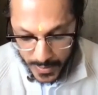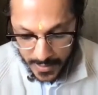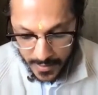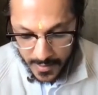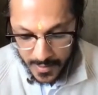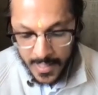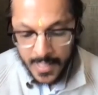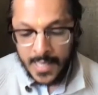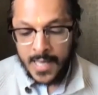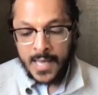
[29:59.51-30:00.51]
week,
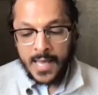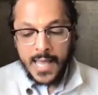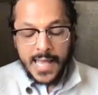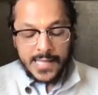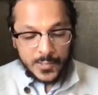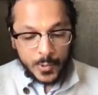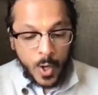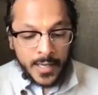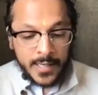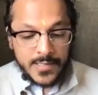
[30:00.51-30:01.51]
as
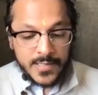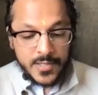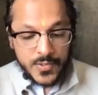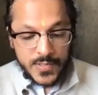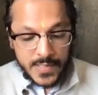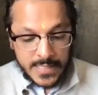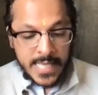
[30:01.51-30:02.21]
long as there's a